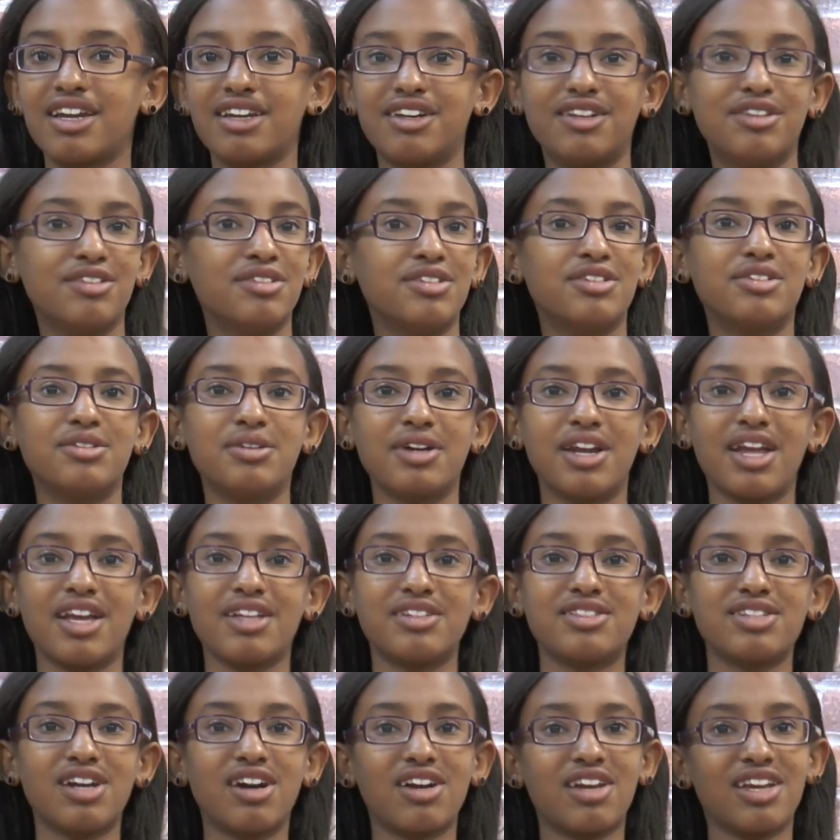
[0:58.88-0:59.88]
good when I
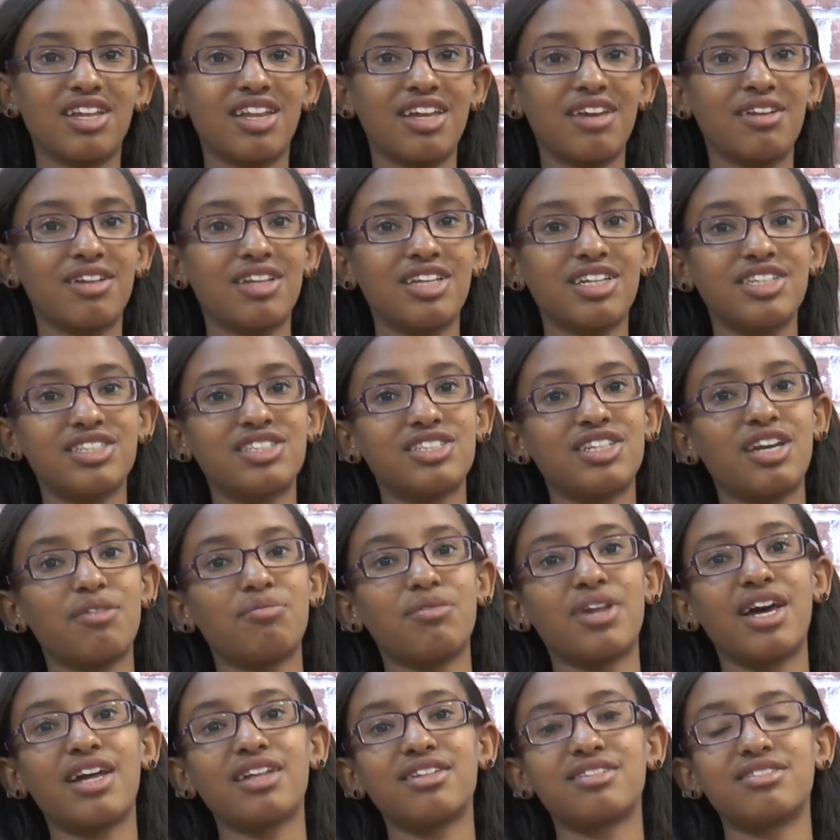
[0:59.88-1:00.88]
talk in English. I'm
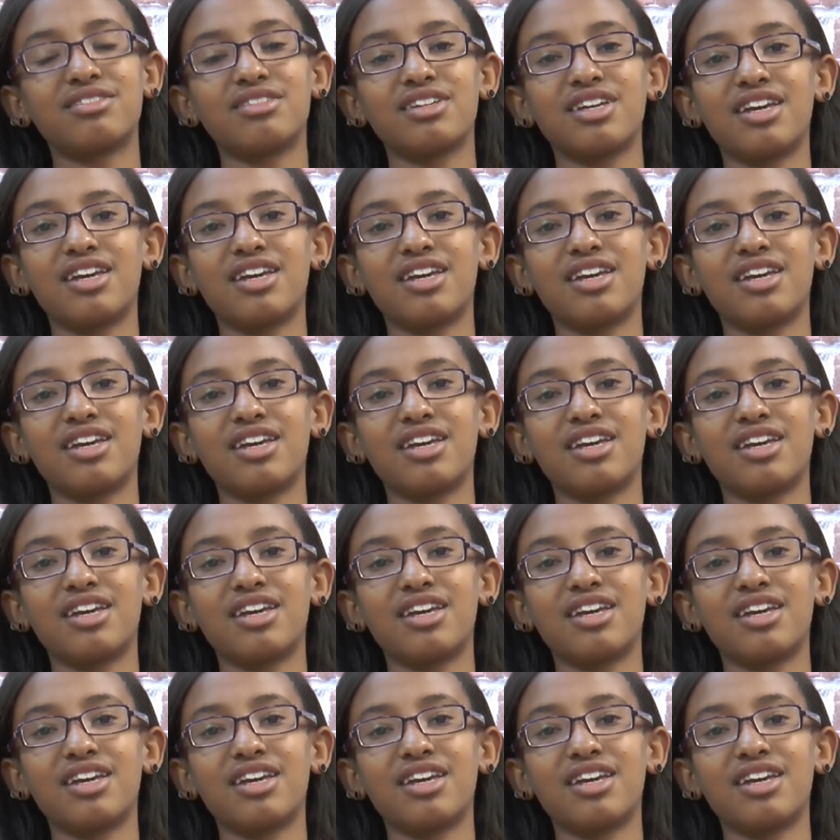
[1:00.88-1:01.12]
not